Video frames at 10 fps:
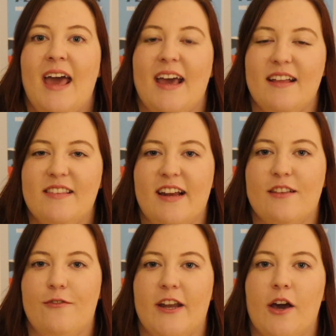In
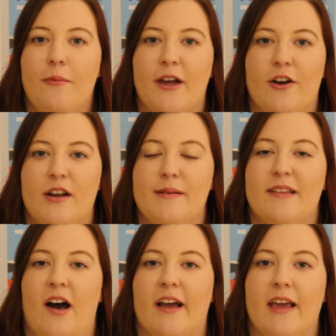today's video, we are going to be
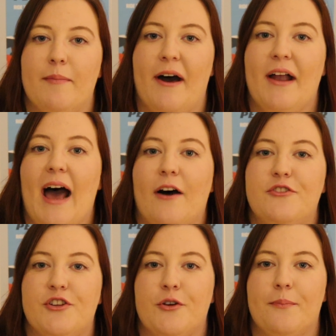talking about how
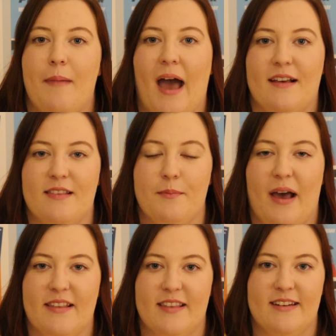to
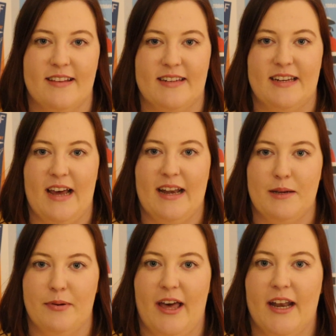maximize the Disney
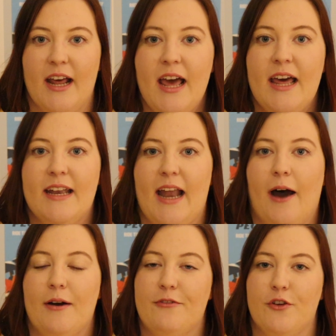dining plan.
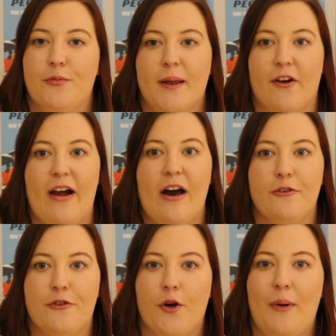Now, if you've been
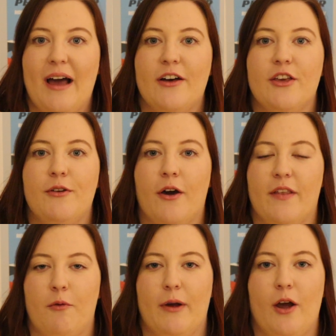around for a while, you know
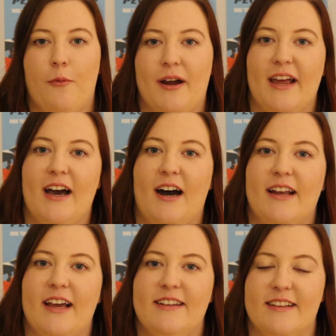that we are working on
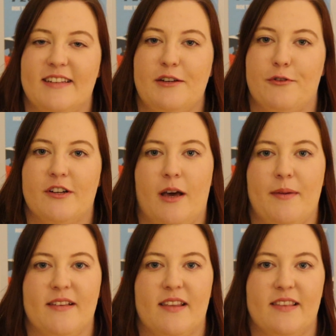a Disney for
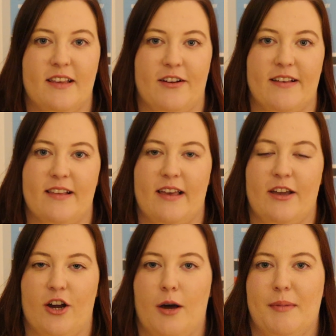Dummies series
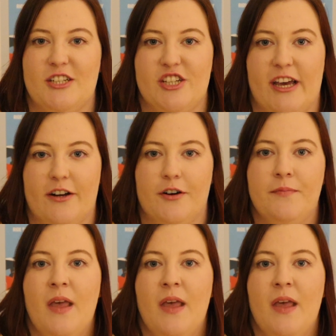here on my channel.